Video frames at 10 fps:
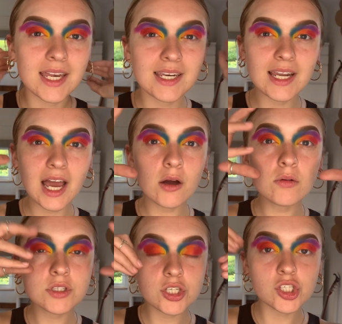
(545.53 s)
now
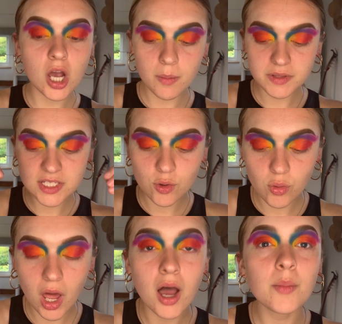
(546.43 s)
to sharpen this all
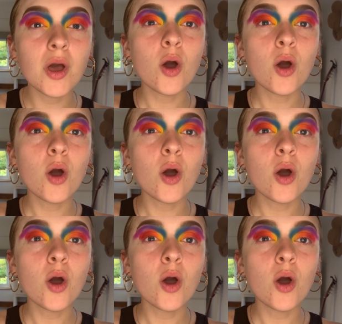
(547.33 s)
up,